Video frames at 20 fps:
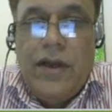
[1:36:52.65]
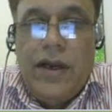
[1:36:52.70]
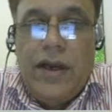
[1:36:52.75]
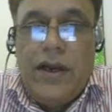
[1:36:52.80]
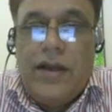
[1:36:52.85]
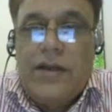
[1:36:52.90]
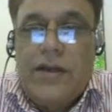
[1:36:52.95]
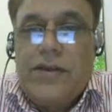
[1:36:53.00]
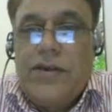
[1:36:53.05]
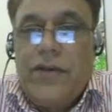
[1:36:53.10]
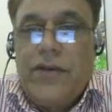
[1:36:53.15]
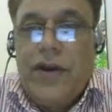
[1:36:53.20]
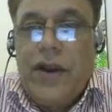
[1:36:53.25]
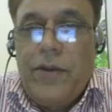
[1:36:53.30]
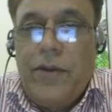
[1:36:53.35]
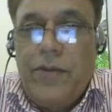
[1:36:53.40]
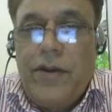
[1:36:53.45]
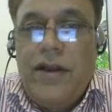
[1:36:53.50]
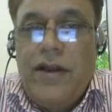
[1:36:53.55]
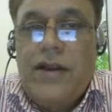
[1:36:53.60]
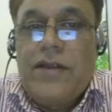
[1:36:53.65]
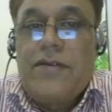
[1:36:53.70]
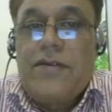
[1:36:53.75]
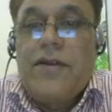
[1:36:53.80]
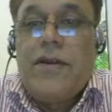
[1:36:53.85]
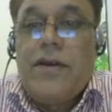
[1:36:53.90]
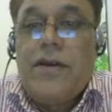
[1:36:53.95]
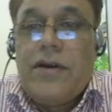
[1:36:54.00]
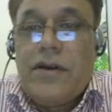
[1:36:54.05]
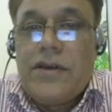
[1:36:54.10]
developed. It
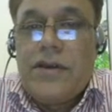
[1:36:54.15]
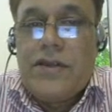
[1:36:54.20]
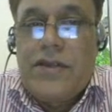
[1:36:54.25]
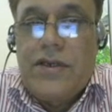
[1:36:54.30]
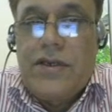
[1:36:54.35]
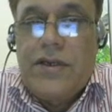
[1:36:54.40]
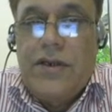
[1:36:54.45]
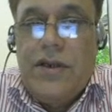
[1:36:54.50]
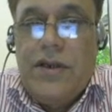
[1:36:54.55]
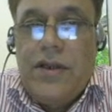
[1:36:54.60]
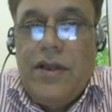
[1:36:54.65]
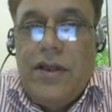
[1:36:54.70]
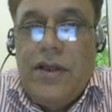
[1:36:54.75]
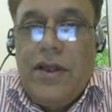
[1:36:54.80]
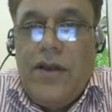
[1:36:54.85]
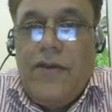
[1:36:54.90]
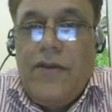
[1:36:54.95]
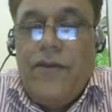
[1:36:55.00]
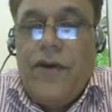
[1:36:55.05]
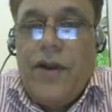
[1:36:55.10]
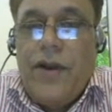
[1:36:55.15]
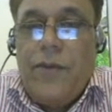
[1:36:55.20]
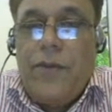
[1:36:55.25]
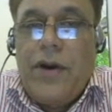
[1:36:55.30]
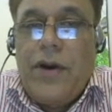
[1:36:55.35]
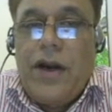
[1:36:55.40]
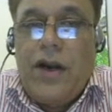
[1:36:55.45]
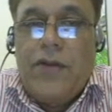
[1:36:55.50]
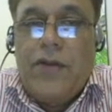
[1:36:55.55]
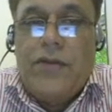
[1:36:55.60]
is learned. One
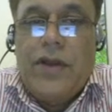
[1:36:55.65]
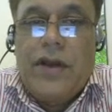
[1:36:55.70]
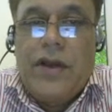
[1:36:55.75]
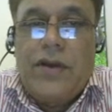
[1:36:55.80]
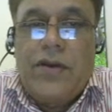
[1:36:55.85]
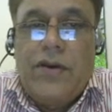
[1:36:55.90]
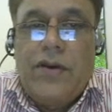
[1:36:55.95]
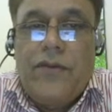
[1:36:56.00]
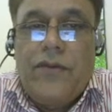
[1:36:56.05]
part of the